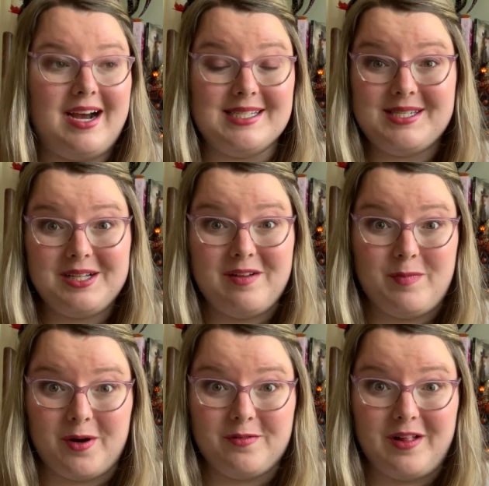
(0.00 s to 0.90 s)
I still have
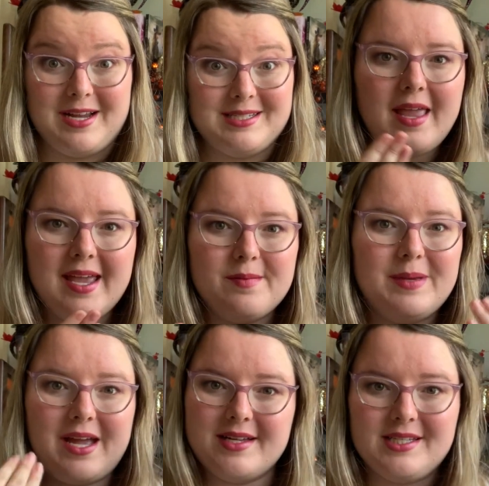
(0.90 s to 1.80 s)
butterflies, and
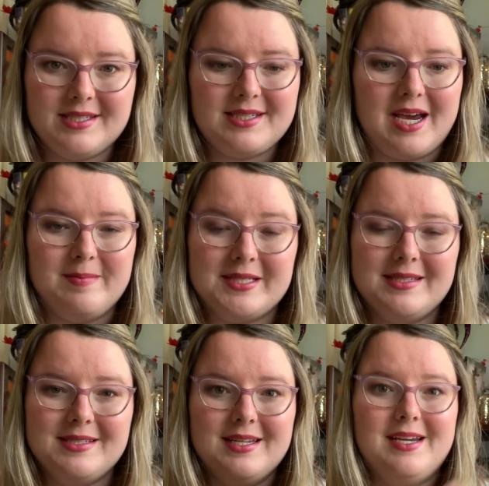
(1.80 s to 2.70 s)
because it's time
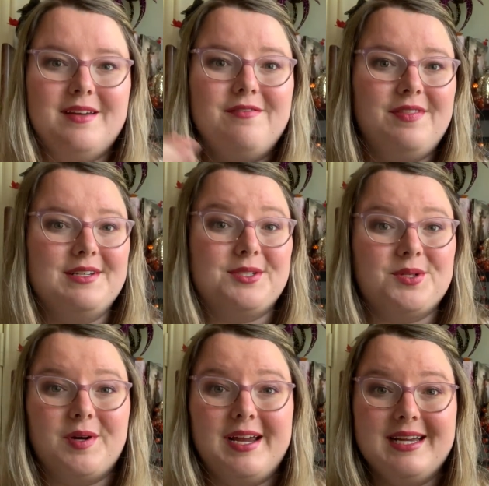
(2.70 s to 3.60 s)
sensitive, this
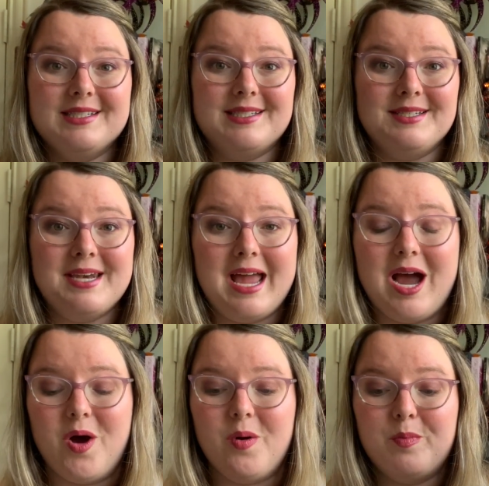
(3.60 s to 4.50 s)
story is
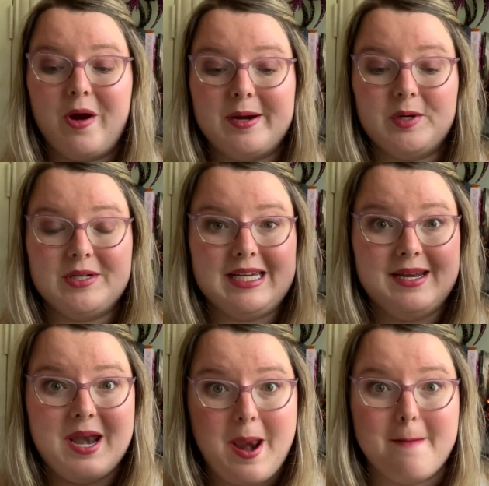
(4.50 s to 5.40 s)
now priority
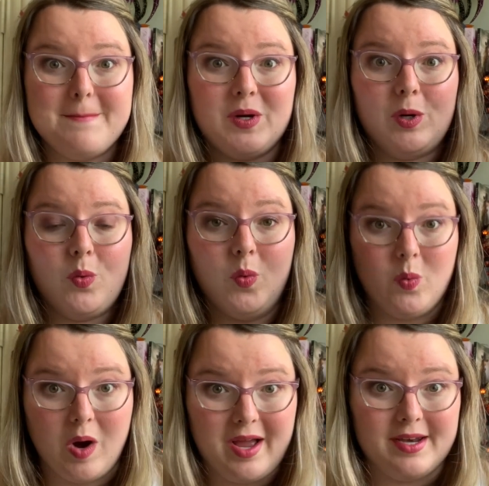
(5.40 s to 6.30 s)
number
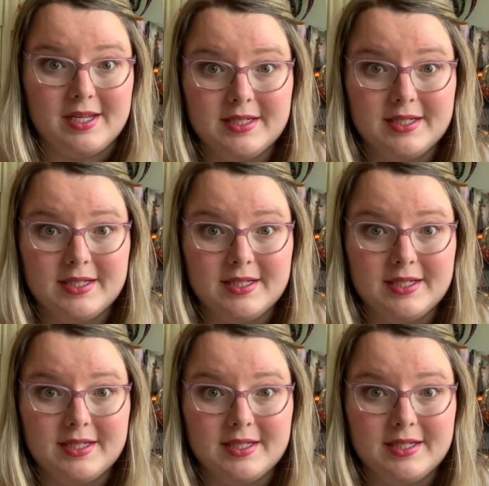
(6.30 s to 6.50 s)
1.